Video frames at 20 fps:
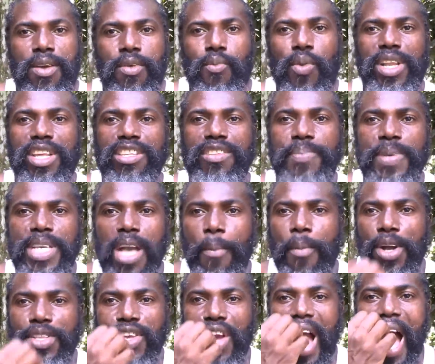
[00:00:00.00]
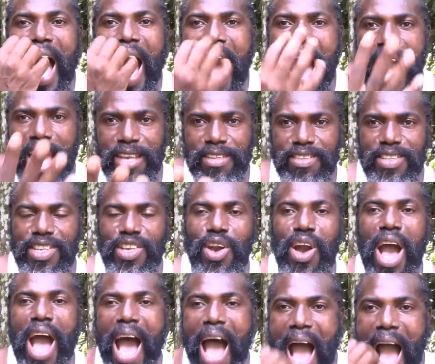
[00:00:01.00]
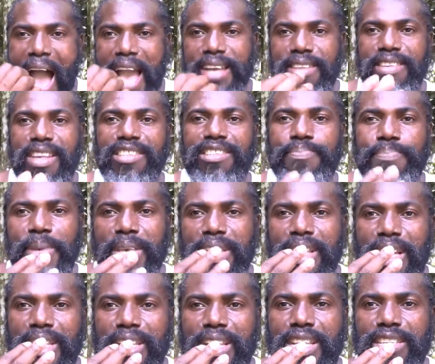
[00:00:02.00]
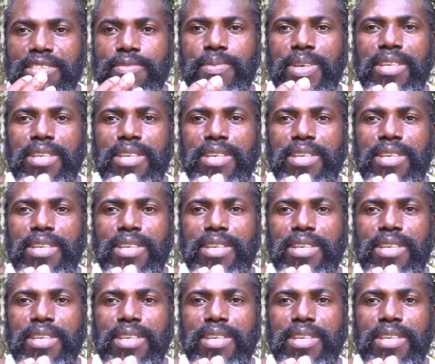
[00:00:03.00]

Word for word: When you speak about your eyes, your eyes is, speak, is,